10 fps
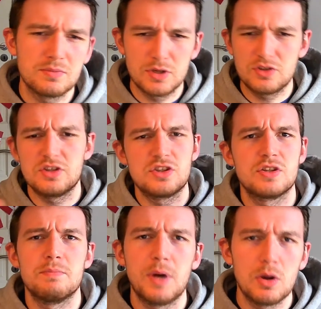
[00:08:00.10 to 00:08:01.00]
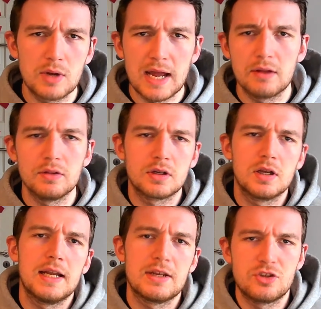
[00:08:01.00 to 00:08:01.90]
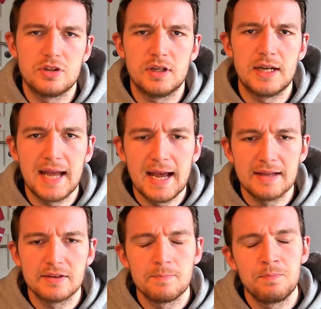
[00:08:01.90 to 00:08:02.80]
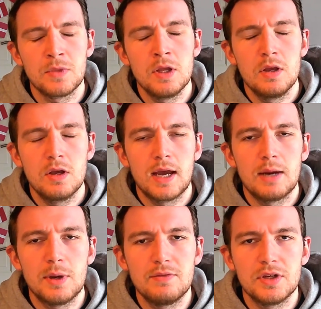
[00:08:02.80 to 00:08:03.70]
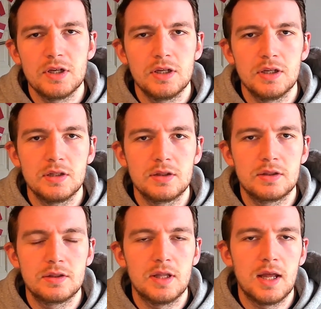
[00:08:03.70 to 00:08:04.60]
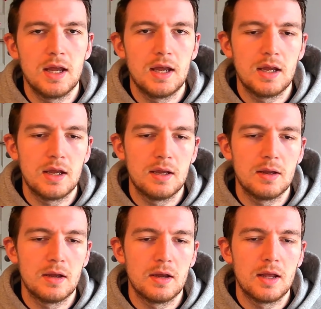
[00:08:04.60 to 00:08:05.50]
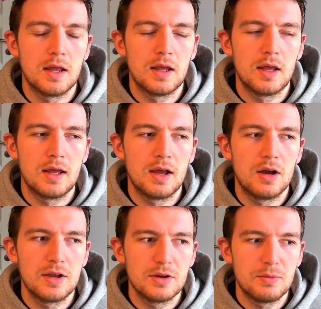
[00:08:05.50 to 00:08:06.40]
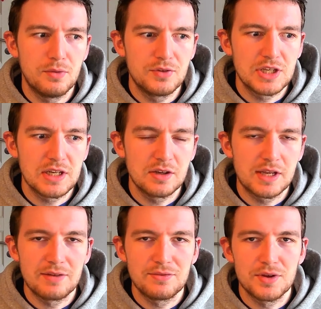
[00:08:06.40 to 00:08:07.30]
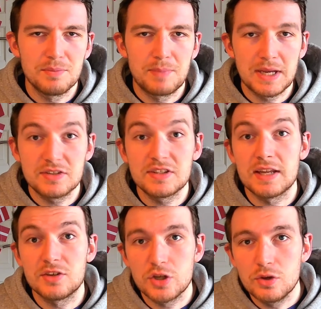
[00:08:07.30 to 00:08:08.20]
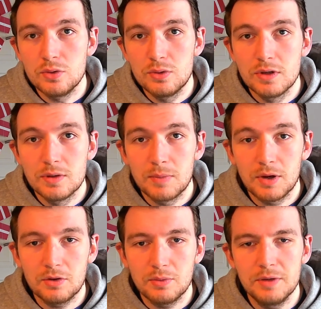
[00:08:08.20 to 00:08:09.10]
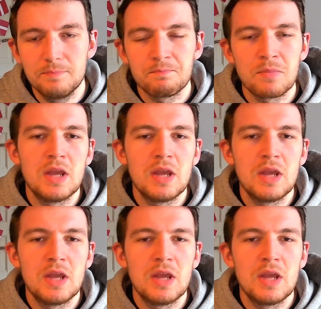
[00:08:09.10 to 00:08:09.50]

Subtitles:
was mostly just to bulk out the collection that I had. However, I am obviously looking for base set 2 Pokemon.